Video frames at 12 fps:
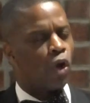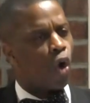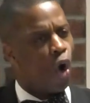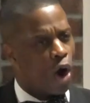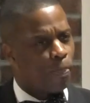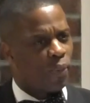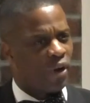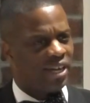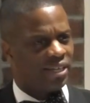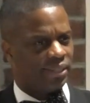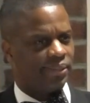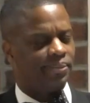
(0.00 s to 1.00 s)

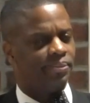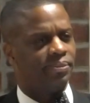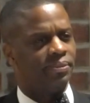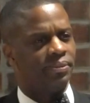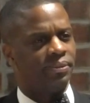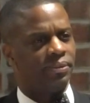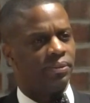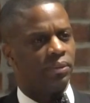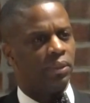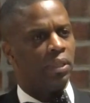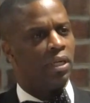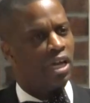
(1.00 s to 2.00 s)
Corporate,
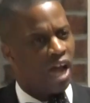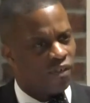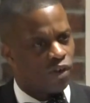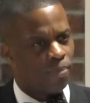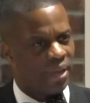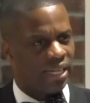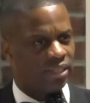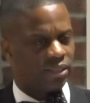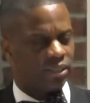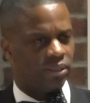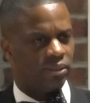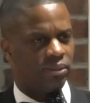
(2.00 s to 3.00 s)

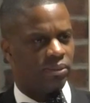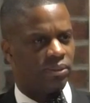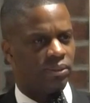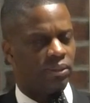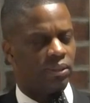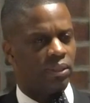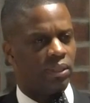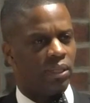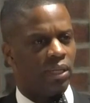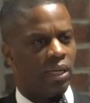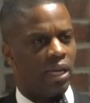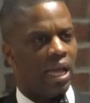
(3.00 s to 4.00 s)
government,
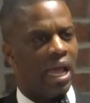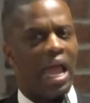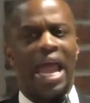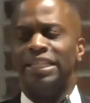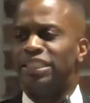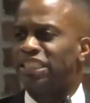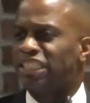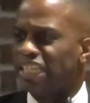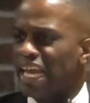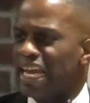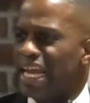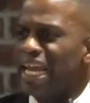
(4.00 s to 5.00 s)
and
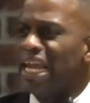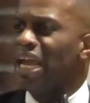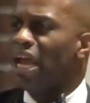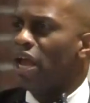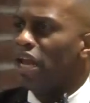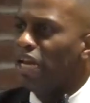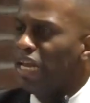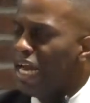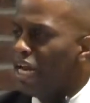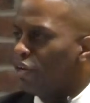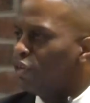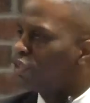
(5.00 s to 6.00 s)
city
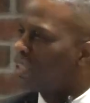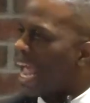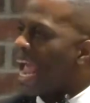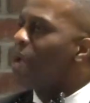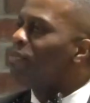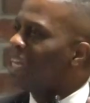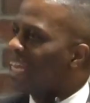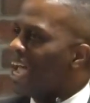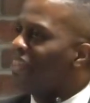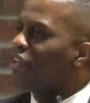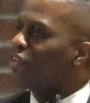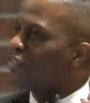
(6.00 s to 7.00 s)
leaders came
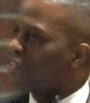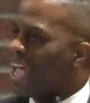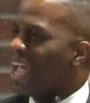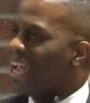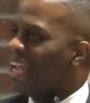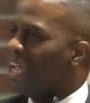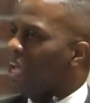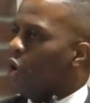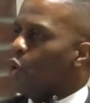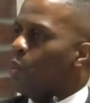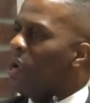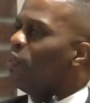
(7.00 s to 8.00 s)
together to say,
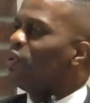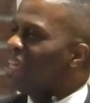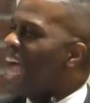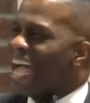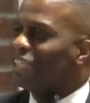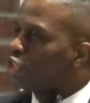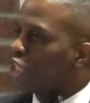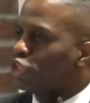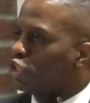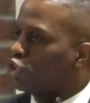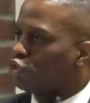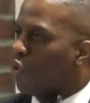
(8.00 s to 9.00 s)
we will not
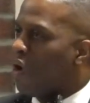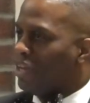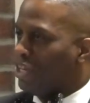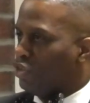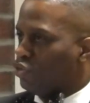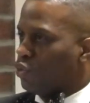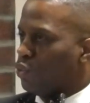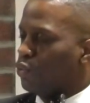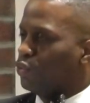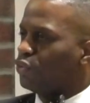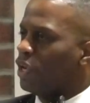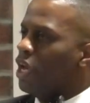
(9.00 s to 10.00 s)
just destroy these
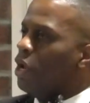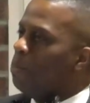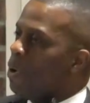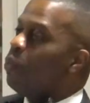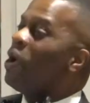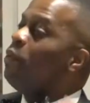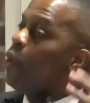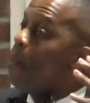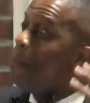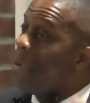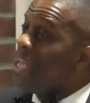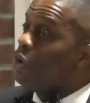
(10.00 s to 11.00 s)
schools, but we will
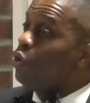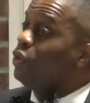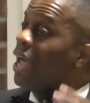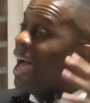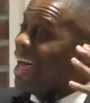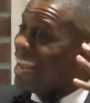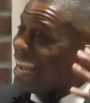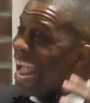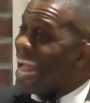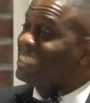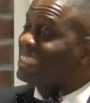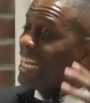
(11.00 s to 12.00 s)
build a
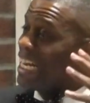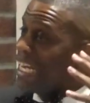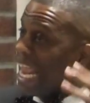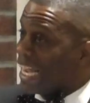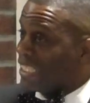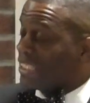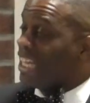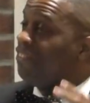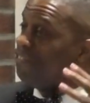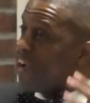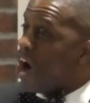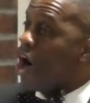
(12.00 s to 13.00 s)
lasting legacy
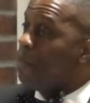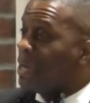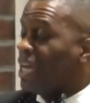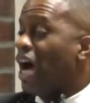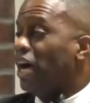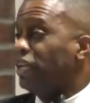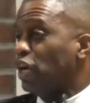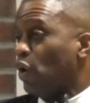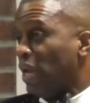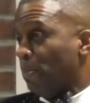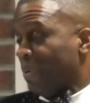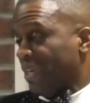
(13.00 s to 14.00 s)
far beyond the
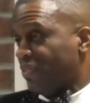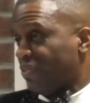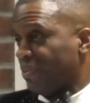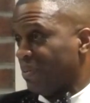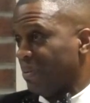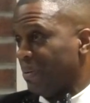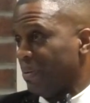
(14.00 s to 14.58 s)
Olympics.